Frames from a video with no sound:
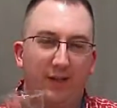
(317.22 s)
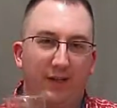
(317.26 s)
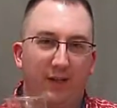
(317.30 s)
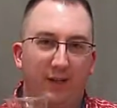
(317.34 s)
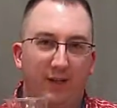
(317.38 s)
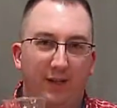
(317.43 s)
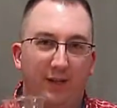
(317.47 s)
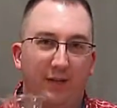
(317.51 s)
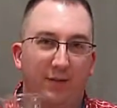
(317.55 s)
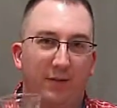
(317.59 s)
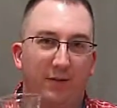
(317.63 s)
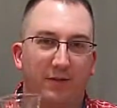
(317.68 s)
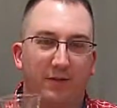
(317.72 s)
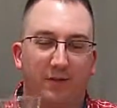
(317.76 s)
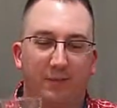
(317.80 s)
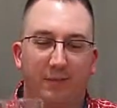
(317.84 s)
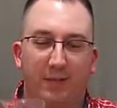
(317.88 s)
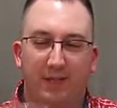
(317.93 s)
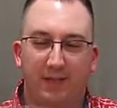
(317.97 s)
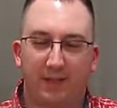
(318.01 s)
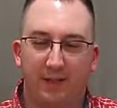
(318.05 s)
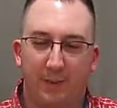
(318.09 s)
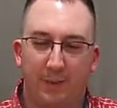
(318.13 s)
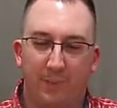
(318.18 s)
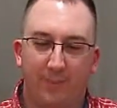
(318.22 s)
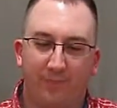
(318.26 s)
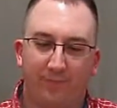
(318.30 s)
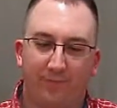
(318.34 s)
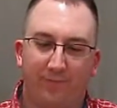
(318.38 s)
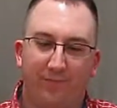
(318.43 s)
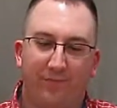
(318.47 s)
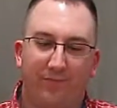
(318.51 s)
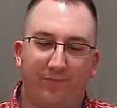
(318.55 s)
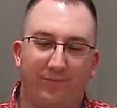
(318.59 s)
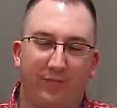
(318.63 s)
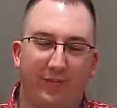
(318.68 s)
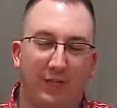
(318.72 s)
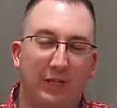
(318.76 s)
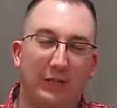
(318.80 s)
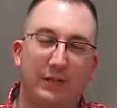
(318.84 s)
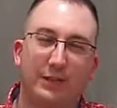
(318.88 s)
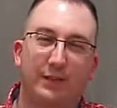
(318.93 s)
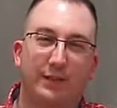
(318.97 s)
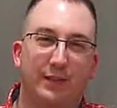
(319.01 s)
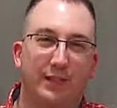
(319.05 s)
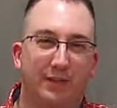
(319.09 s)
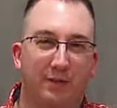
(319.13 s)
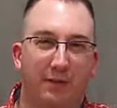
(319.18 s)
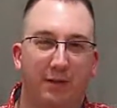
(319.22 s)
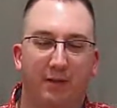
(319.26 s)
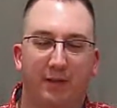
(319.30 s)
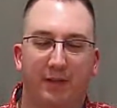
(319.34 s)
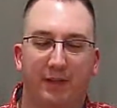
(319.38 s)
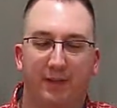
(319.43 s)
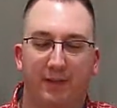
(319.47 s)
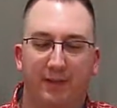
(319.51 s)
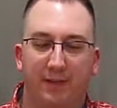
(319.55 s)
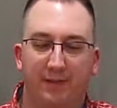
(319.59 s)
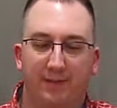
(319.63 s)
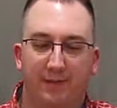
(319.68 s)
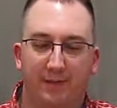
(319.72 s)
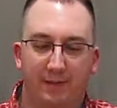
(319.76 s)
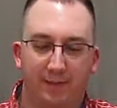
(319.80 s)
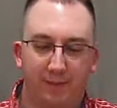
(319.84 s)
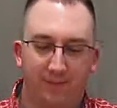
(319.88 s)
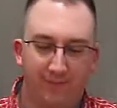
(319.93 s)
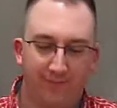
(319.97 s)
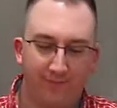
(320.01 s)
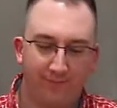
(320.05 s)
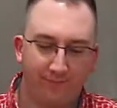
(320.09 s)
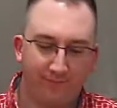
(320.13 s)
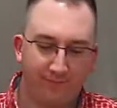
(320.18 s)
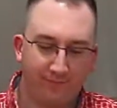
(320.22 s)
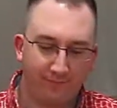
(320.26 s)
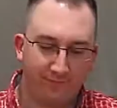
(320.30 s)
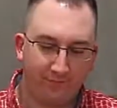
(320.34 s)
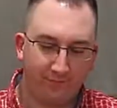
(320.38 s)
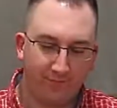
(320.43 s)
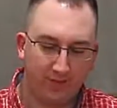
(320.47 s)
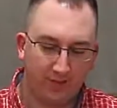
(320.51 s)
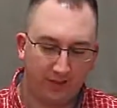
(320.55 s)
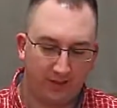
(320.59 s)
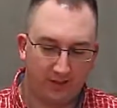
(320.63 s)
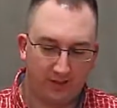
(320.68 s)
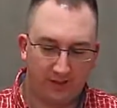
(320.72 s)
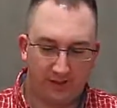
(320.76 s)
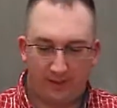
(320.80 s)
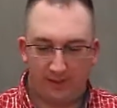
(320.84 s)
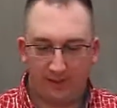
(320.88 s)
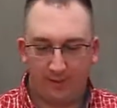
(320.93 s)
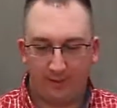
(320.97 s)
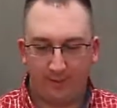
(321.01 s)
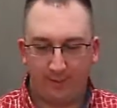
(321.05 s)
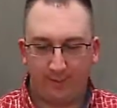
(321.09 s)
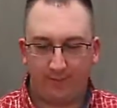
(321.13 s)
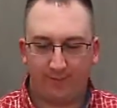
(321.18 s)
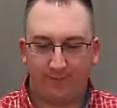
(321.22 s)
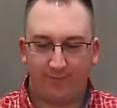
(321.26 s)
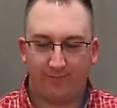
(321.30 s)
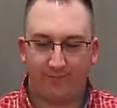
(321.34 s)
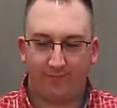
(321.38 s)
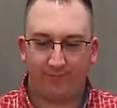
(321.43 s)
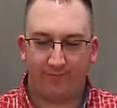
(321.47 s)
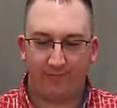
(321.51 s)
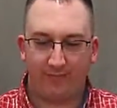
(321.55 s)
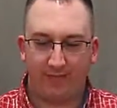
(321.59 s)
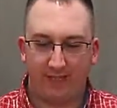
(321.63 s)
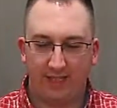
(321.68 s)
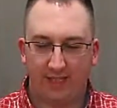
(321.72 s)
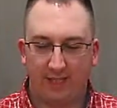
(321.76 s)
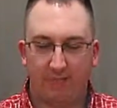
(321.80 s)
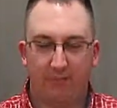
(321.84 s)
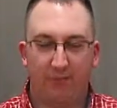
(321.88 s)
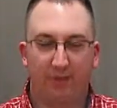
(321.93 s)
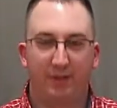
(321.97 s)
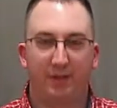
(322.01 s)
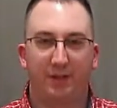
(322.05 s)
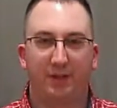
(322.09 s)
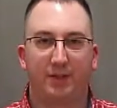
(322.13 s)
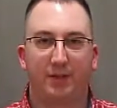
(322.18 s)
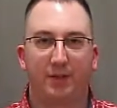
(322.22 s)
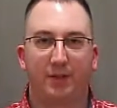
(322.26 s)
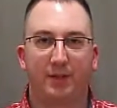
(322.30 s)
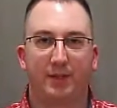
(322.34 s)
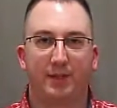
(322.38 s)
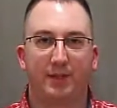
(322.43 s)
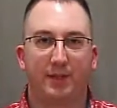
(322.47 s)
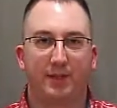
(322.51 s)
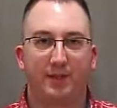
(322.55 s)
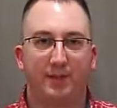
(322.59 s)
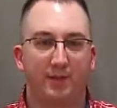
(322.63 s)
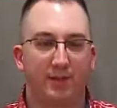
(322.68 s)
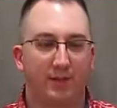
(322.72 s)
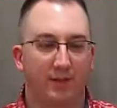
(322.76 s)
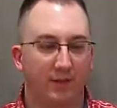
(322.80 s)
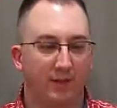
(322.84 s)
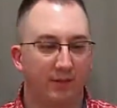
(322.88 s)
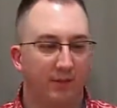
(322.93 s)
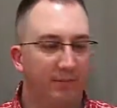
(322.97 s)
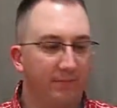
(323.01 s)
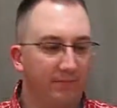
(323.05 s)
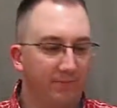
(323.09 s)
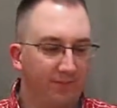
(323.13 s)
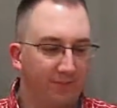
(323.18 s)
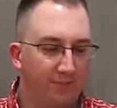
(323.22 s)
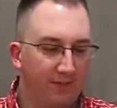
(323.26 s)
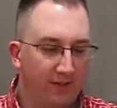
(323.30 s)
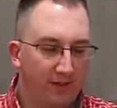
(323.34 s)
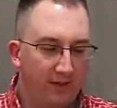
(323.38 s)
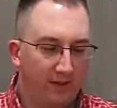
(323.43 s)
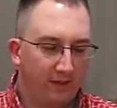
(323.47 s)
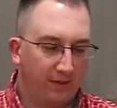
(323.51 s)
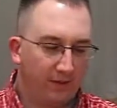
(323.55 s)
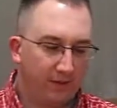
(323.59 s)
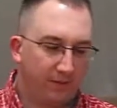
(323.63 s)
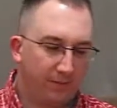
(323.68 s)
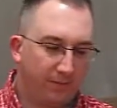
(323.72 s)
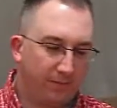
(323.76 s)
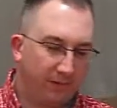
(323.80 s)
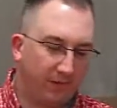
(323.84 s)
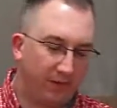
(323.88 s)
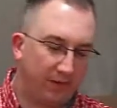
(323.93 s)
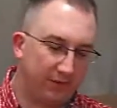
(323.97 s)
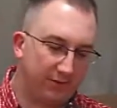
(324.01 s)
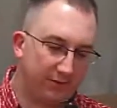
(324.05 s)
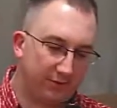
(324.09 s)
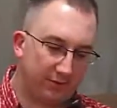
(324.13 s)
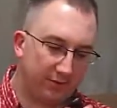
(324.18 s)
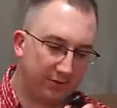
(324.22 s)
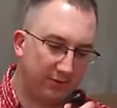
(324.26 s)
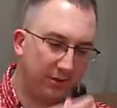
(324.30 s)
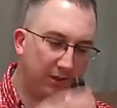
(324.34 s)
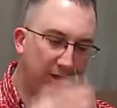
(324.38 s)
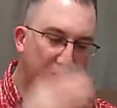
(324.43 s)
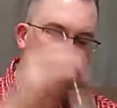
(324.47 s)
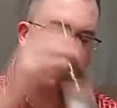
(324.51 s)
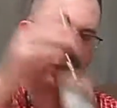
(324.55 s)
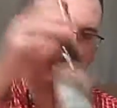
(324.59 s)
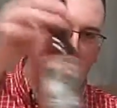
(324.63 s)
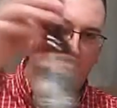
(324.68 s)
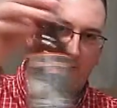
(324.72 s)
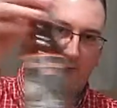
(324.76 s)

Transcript: Hey, welcome back. Oh, you never really left. Um, yeah, I'm really enjoying this. Uh, the Bell's Two Hearted